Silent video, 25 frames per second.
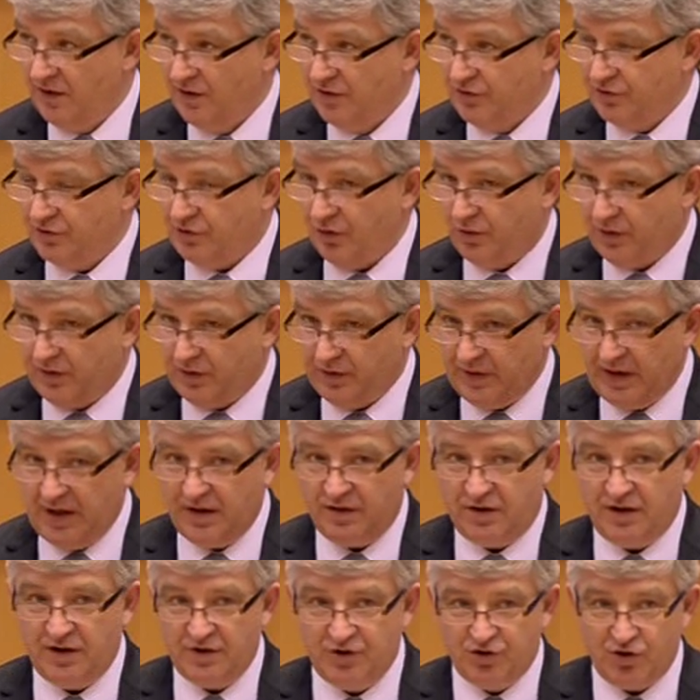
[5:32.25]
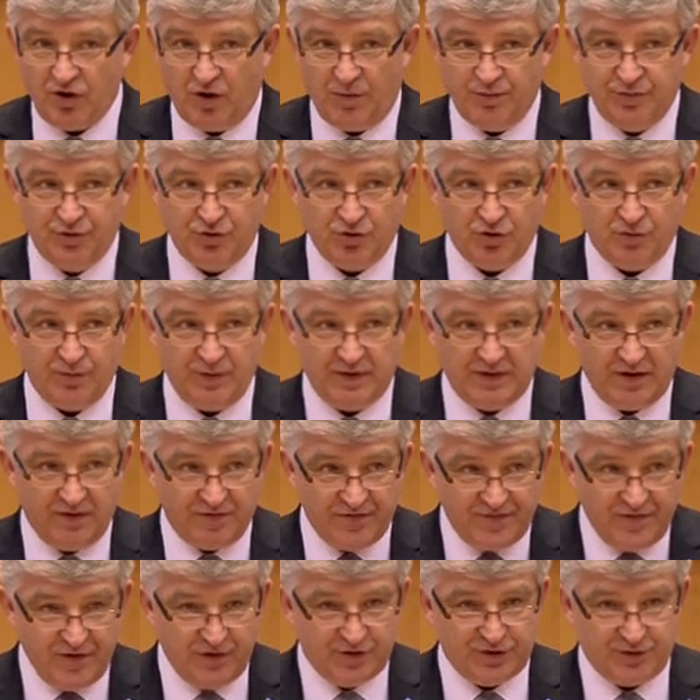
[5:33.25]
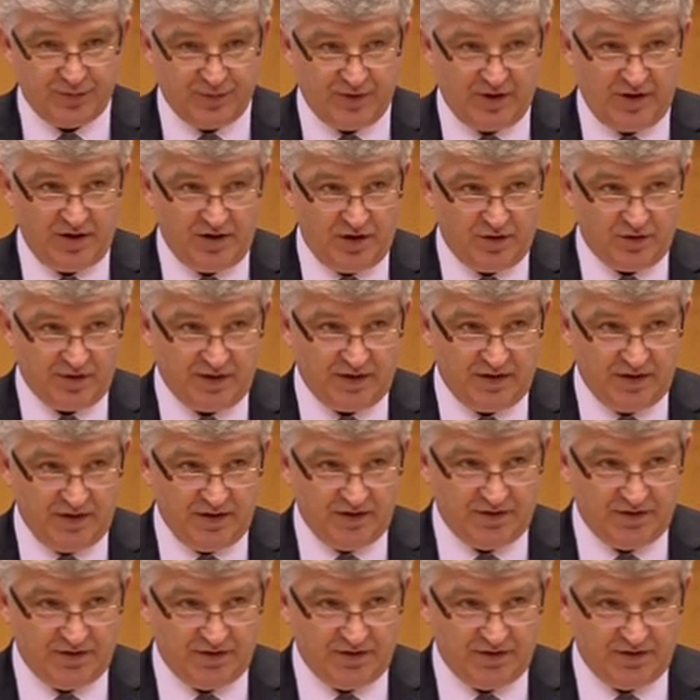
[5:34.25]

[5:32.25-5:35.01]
So creating jobs should be the first priority.